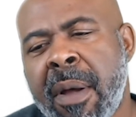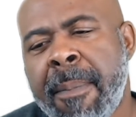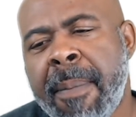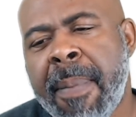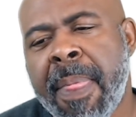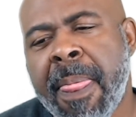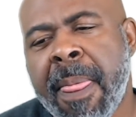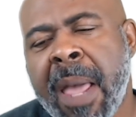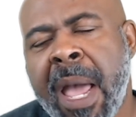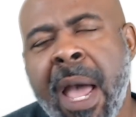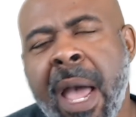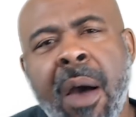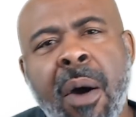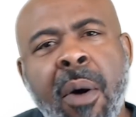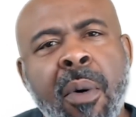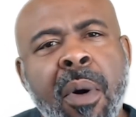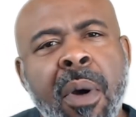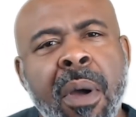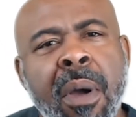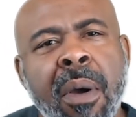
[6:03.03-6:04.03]
how
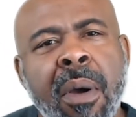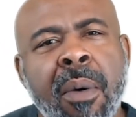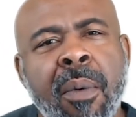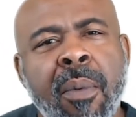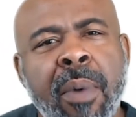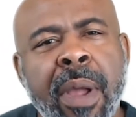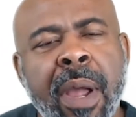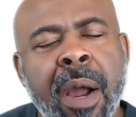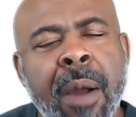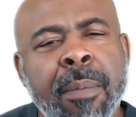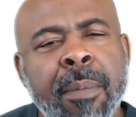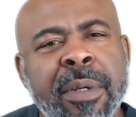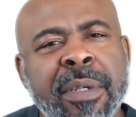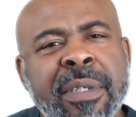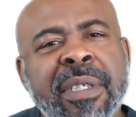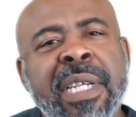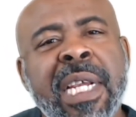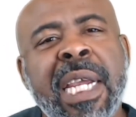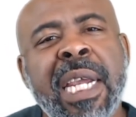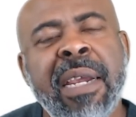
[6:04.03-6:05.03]
we are
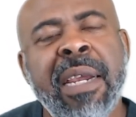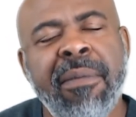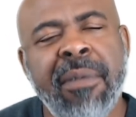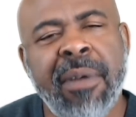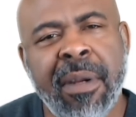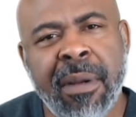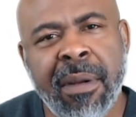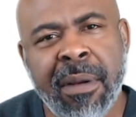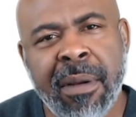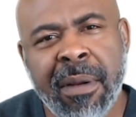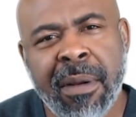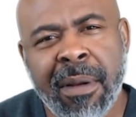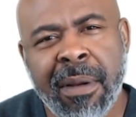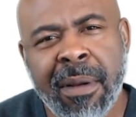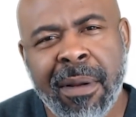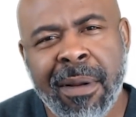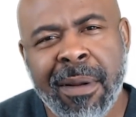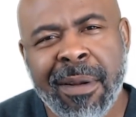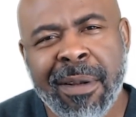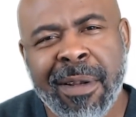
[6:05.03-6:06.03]
perceived,
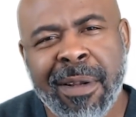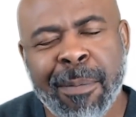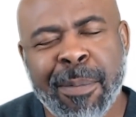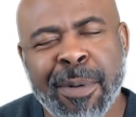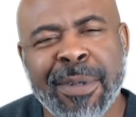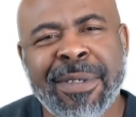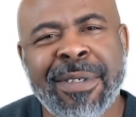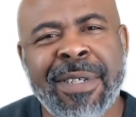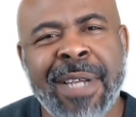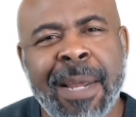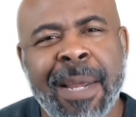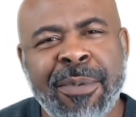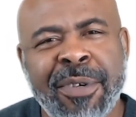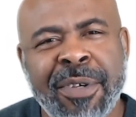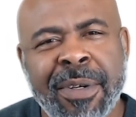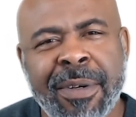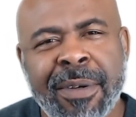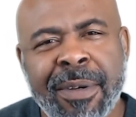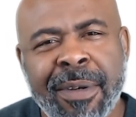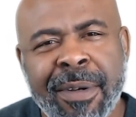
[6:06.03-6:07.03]
the
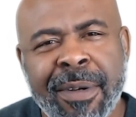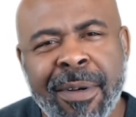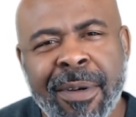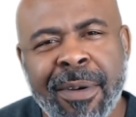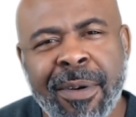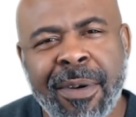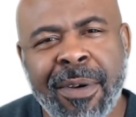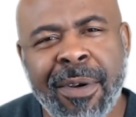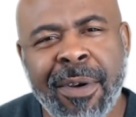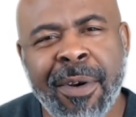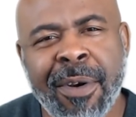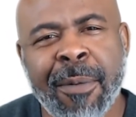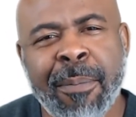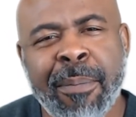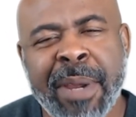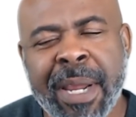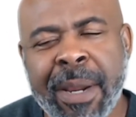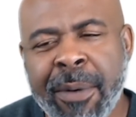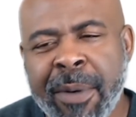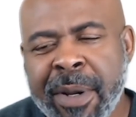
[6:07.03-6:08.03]
perception, your
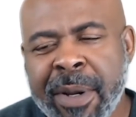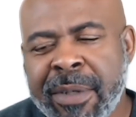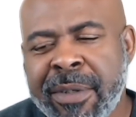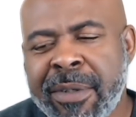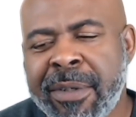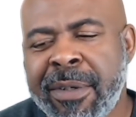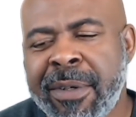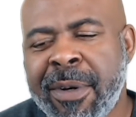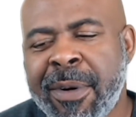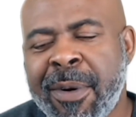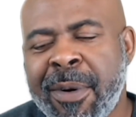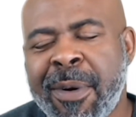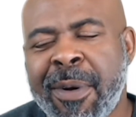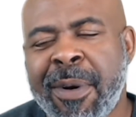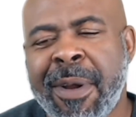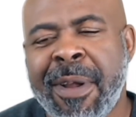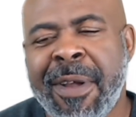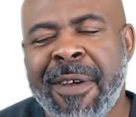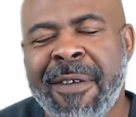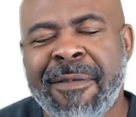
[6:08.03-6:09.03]
appearance, your
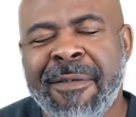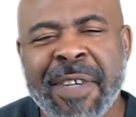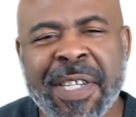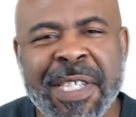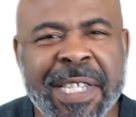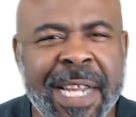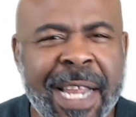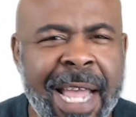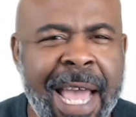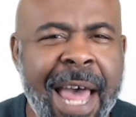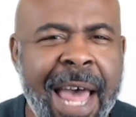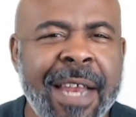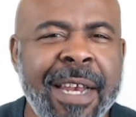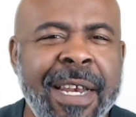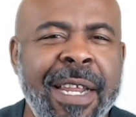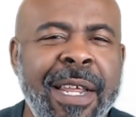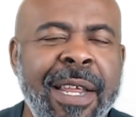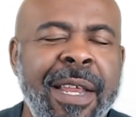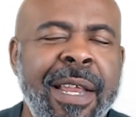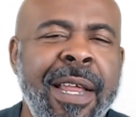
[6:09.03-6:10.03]

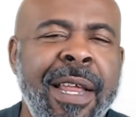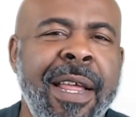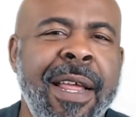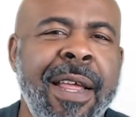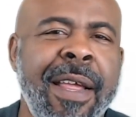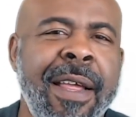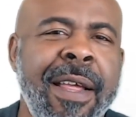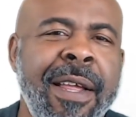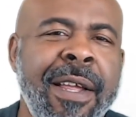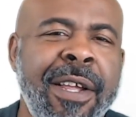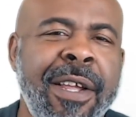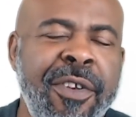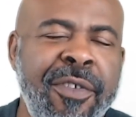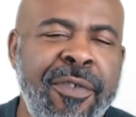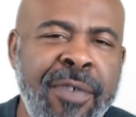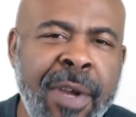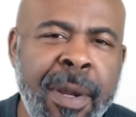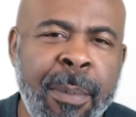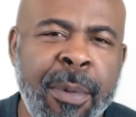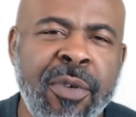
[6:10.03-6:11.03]
physicality
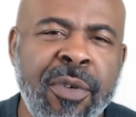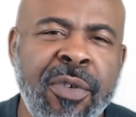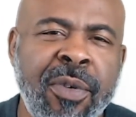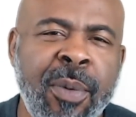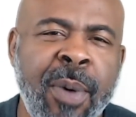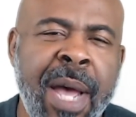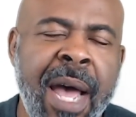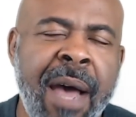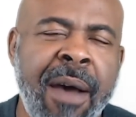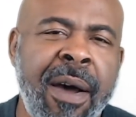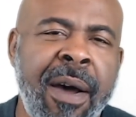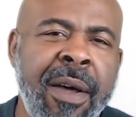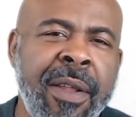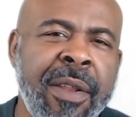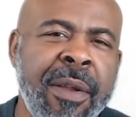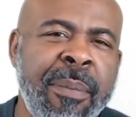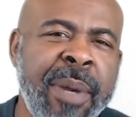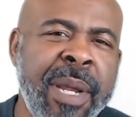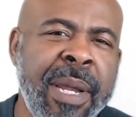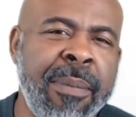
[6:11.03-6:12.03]
contributes to how other
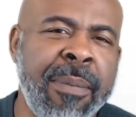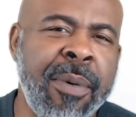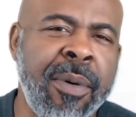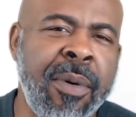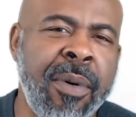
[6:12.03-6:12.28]
people